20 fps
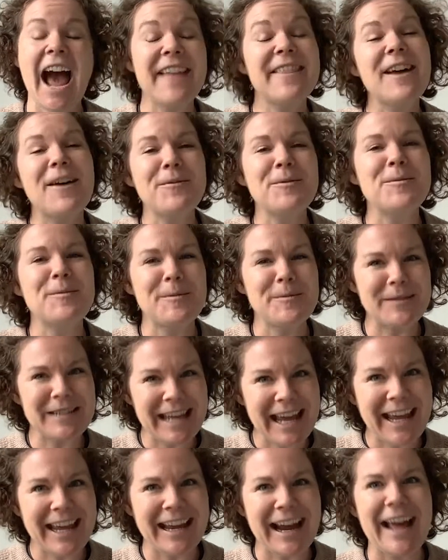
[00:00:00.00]
thought
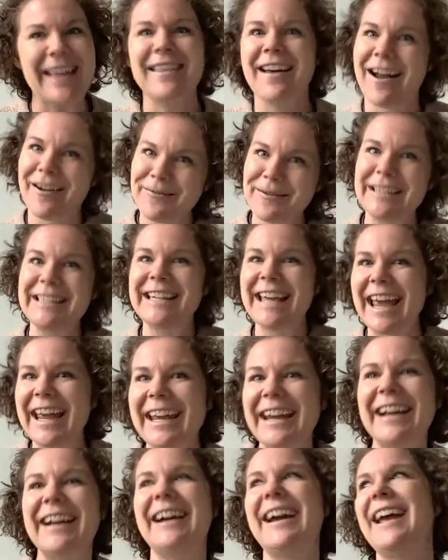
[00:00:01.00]
we'd get
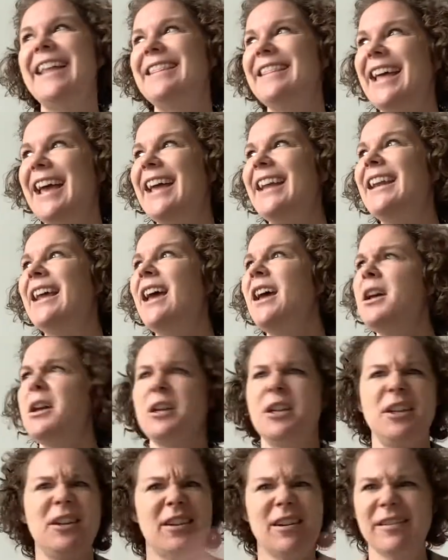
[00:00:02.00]
here and then,
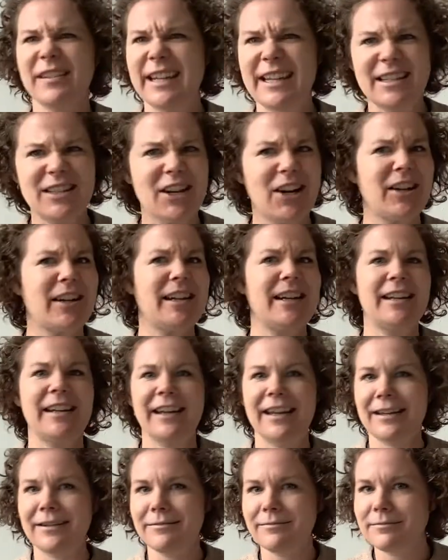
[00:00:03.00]
hit Target,
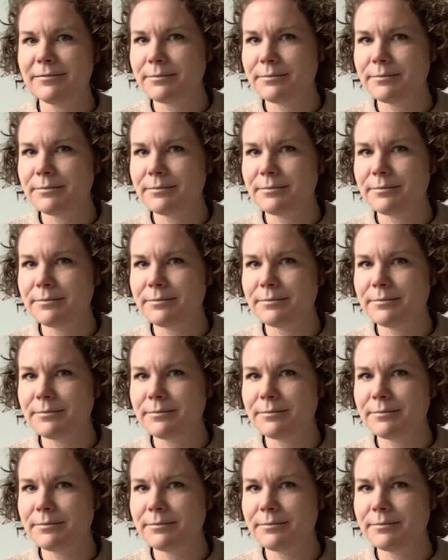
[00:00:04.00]
hit